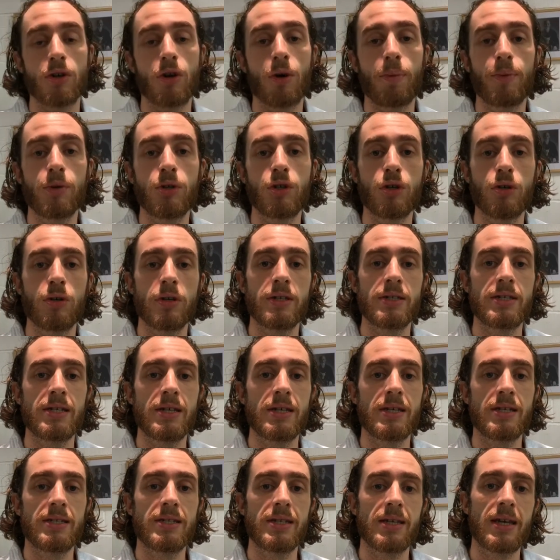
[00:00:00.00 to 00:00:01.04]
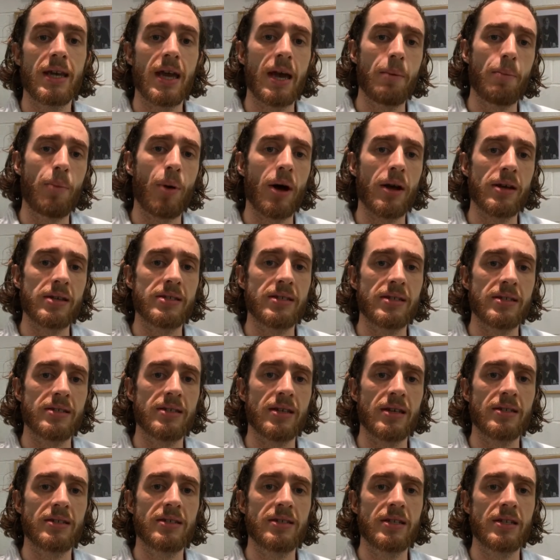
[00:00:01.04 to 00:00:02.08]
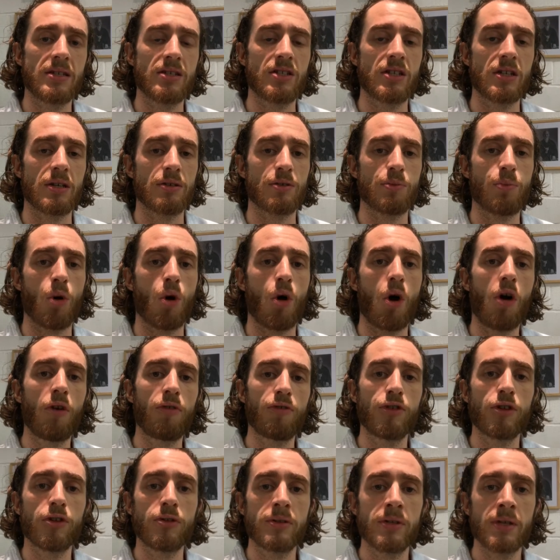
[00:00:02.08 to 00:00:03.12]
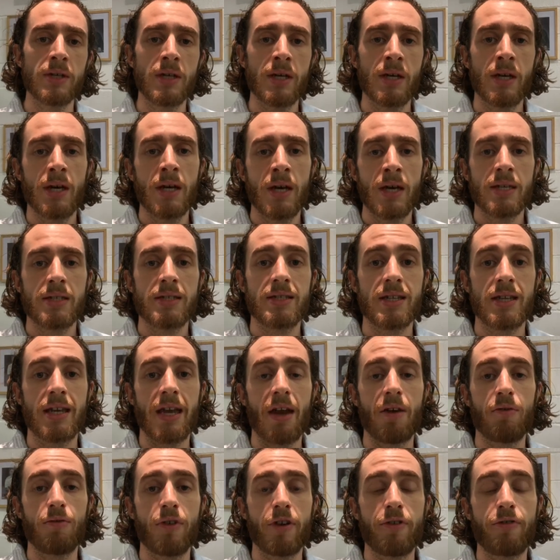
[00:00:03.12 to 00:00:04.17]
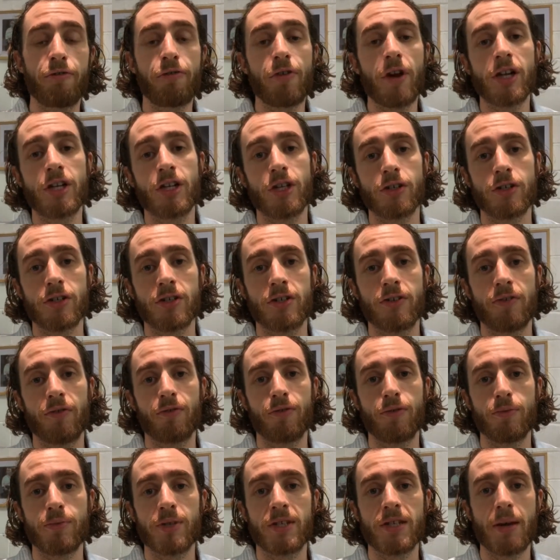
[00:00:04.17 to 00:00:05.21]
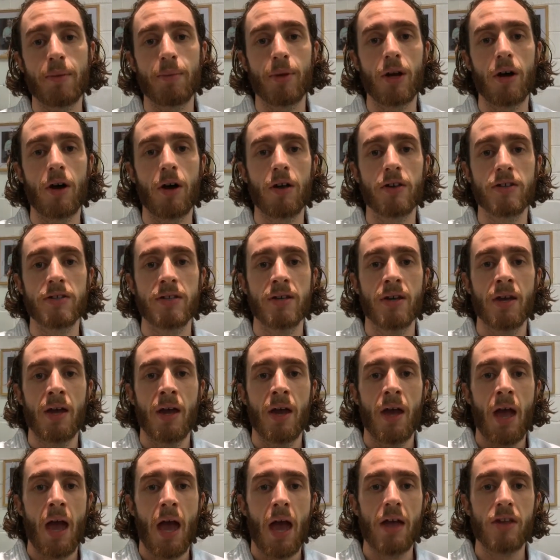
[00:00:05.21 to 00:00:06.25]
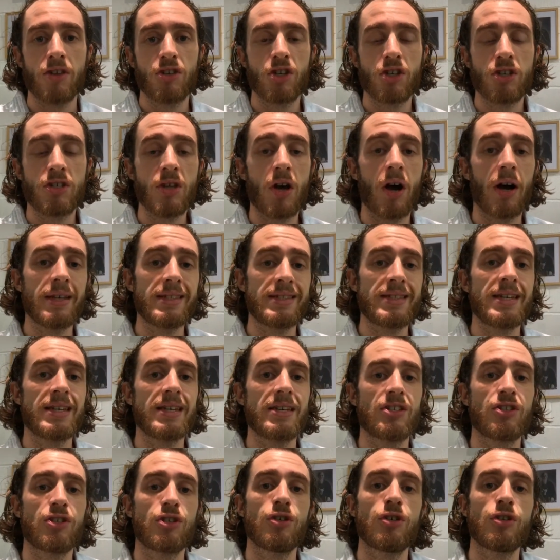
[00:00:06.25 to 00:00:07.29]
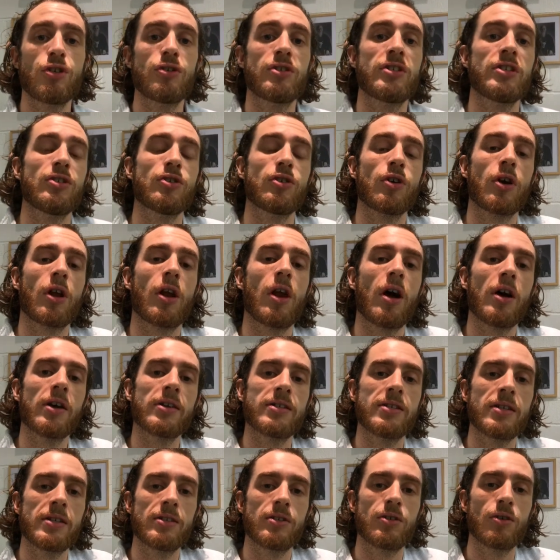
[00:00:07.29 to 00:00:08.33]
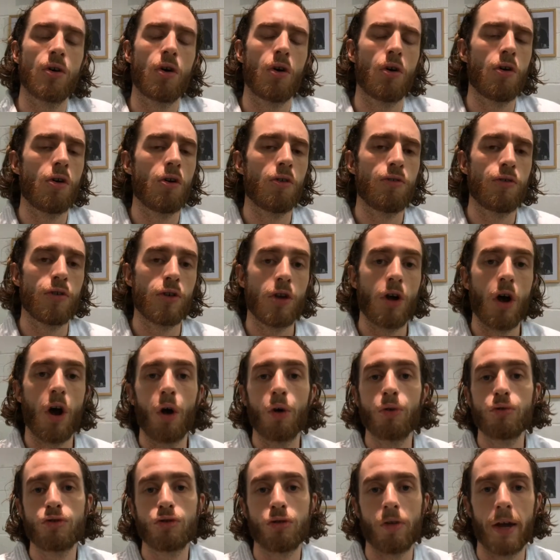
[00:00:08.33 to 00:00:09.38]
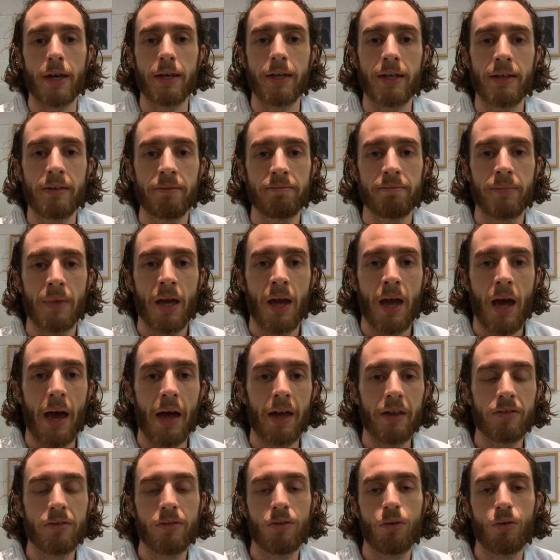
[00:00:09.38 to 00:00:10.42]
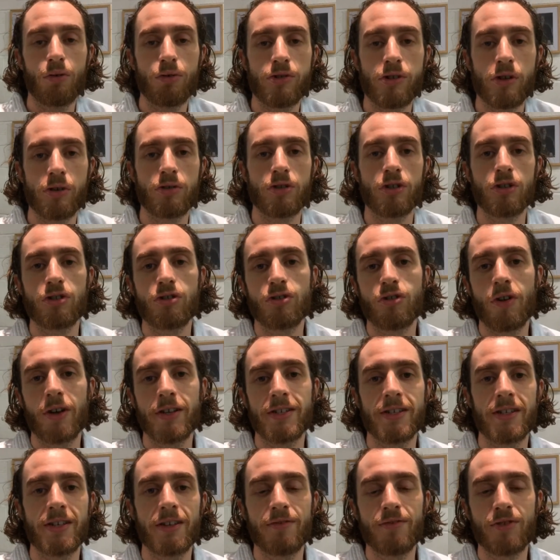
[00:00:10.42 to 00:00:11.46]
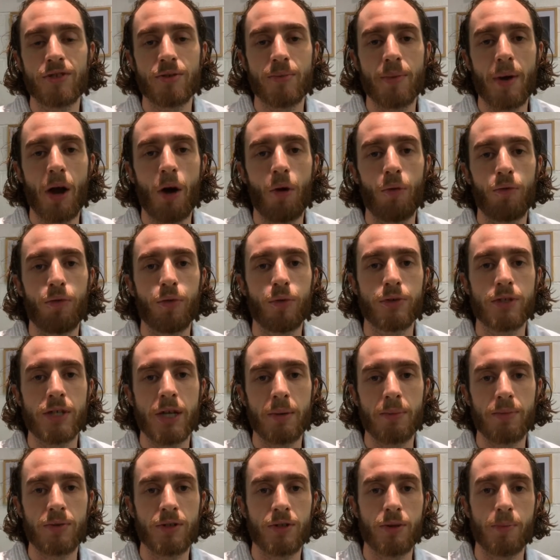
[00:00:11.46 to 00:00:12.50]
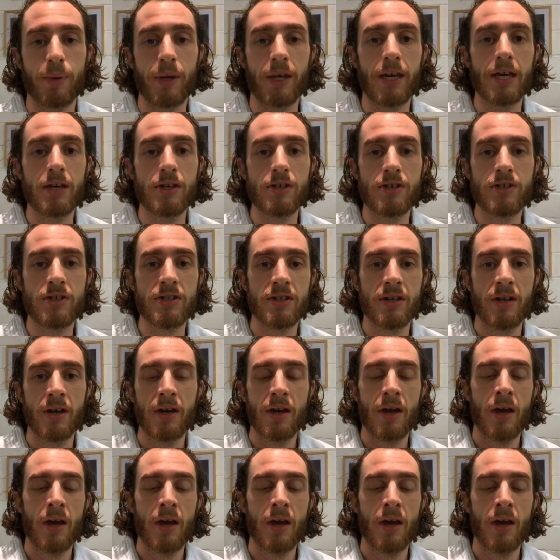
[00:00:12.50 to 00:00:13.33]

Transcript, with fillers: an opportunity to get Pai Sensei's teachings more often to get refreshers from seminars and just ideas to use in your classes or for your own training. And also just try to give you some helpful tips to beginners